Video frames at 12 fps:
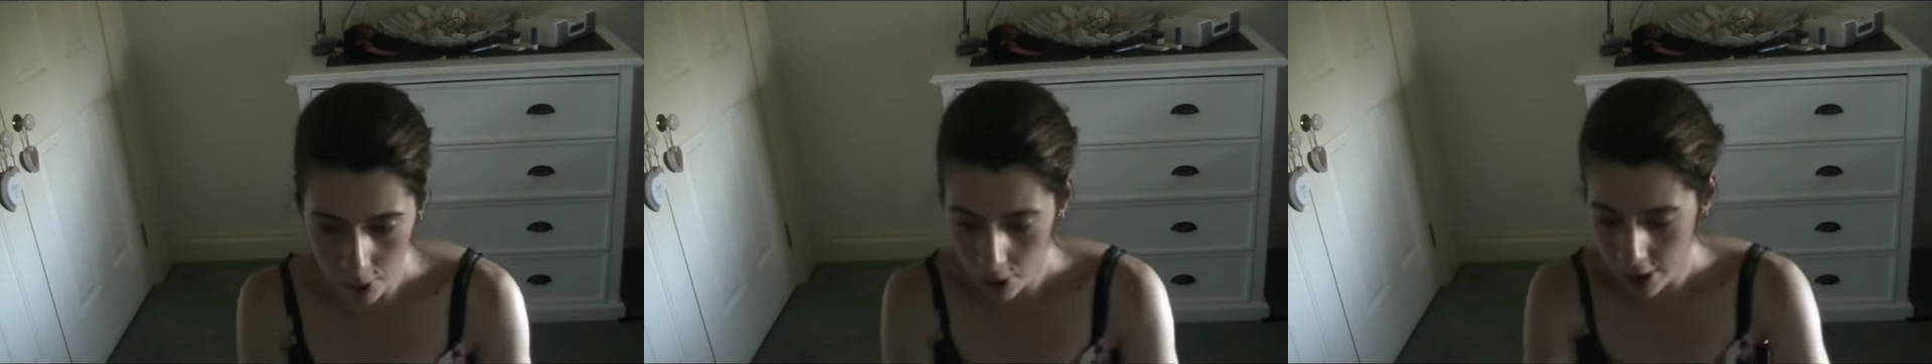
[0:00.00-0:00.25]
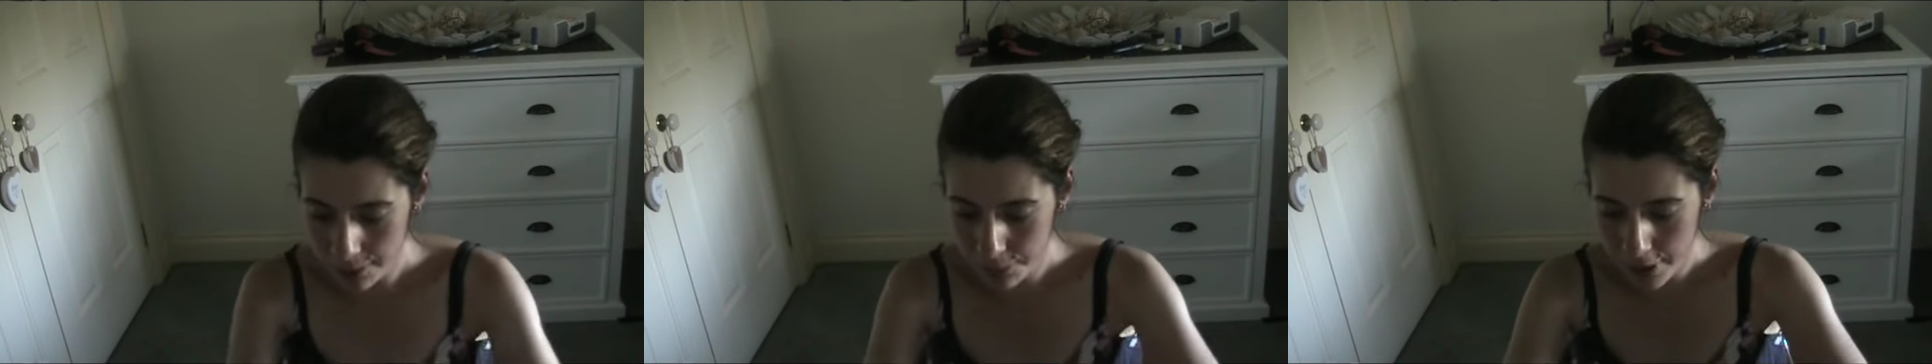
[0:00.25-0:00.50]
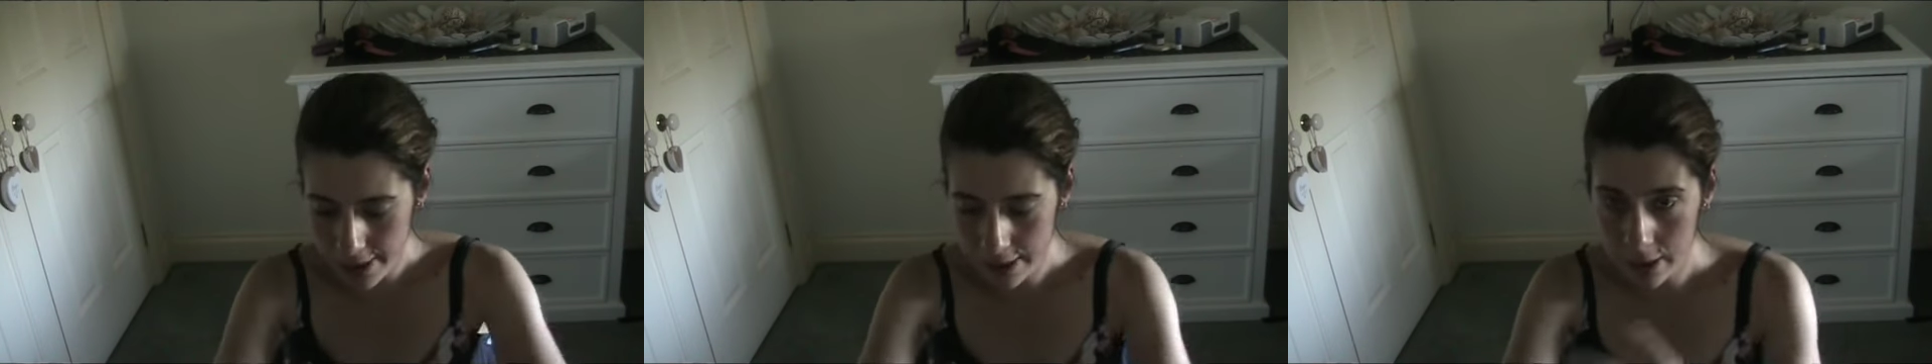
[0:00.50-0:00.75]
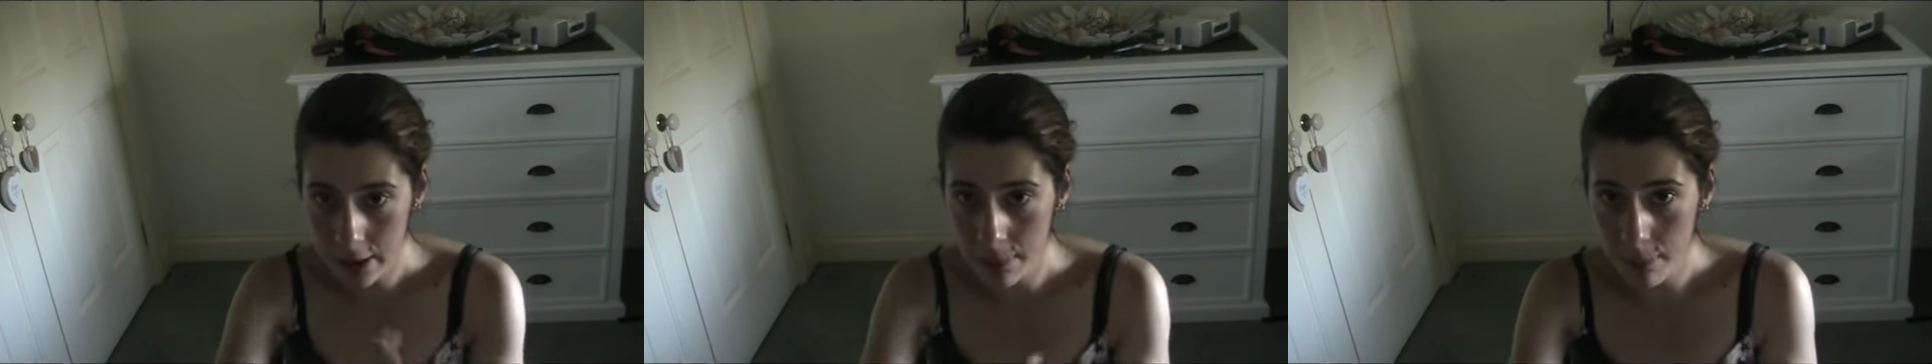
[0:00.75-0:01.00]
nice
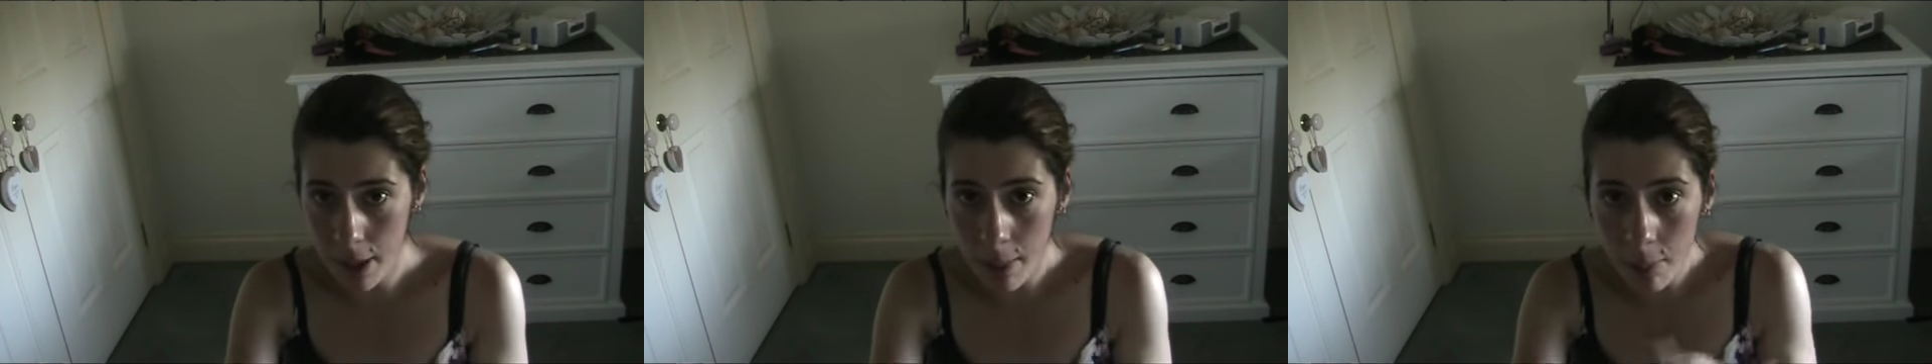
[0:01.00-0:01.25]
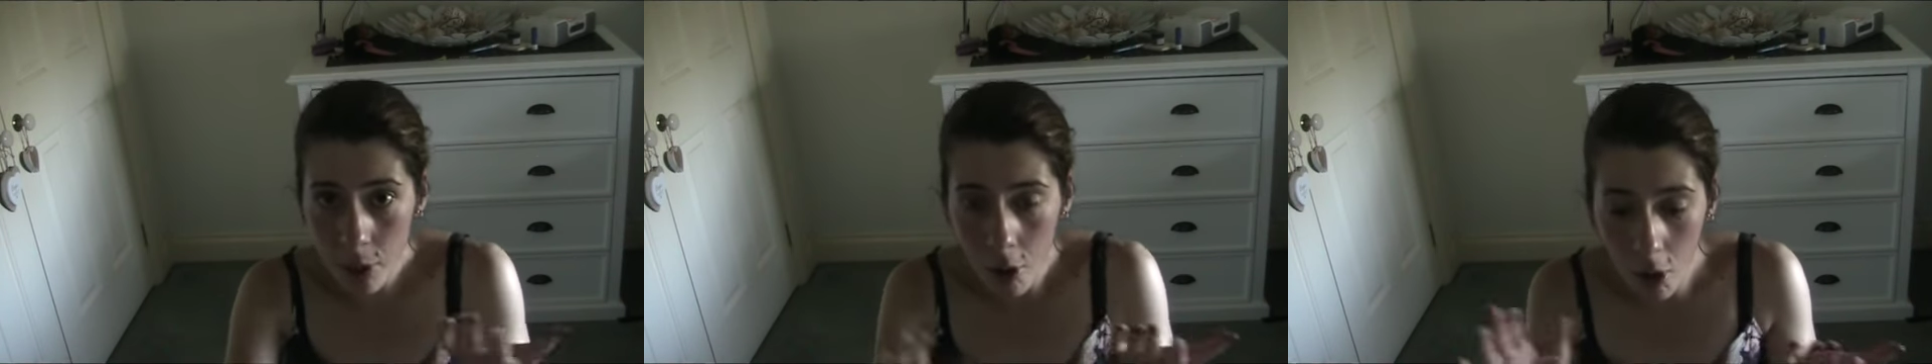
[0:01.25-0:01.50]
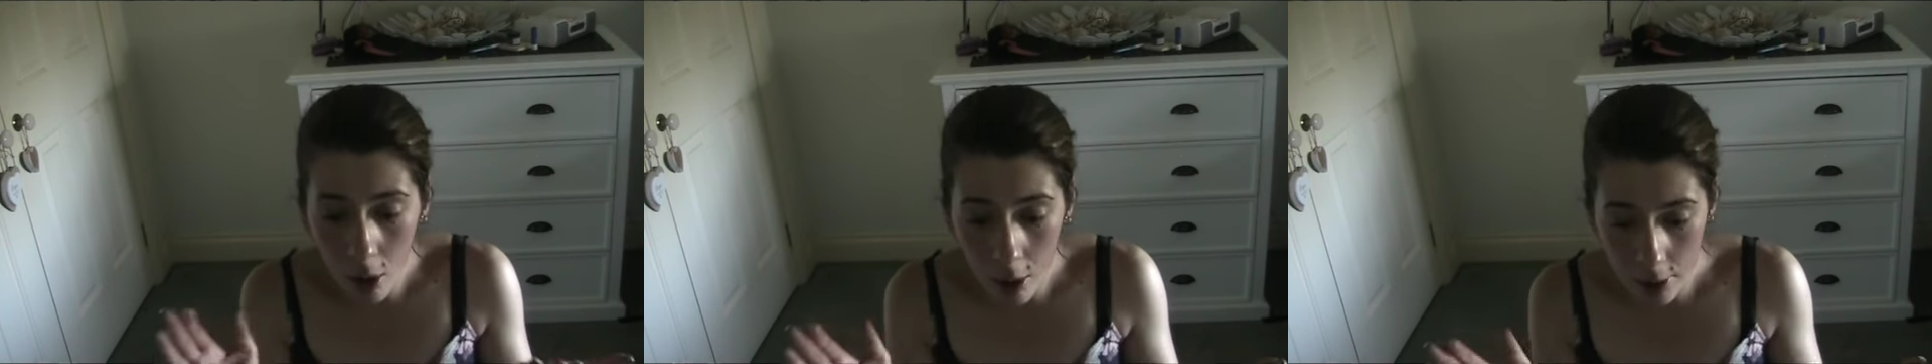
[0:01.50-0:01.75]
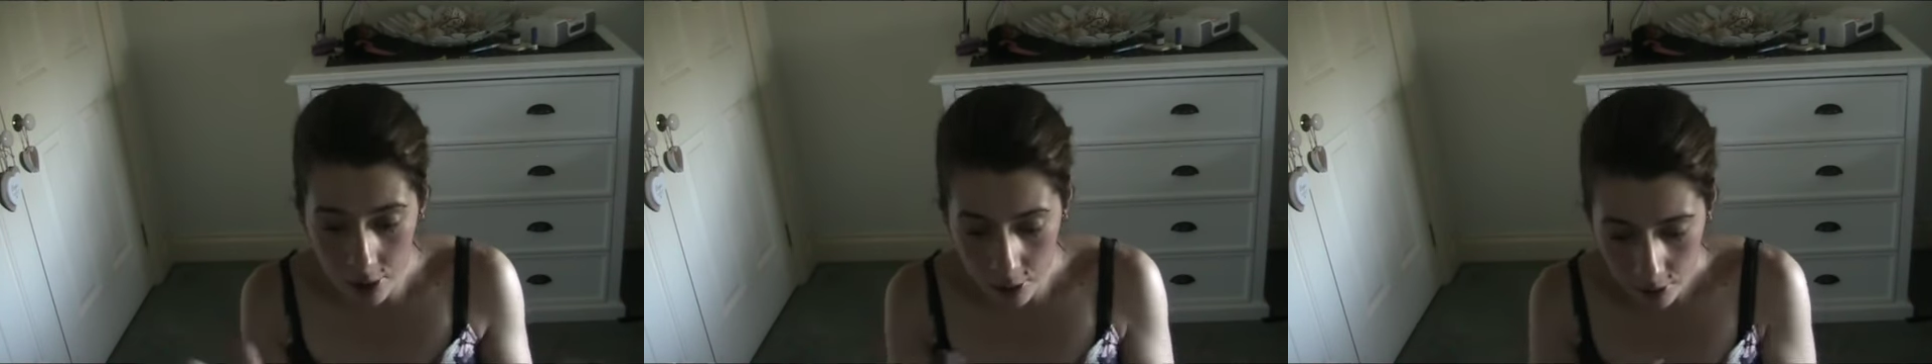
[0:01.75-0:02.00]
bracelet that mum
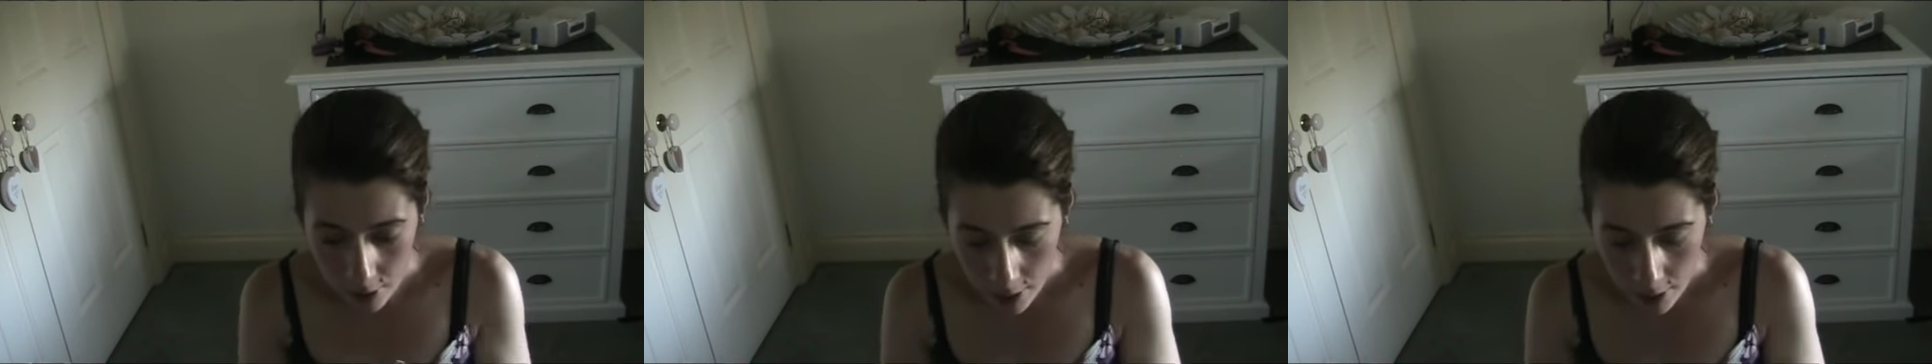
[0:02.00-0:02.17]
got.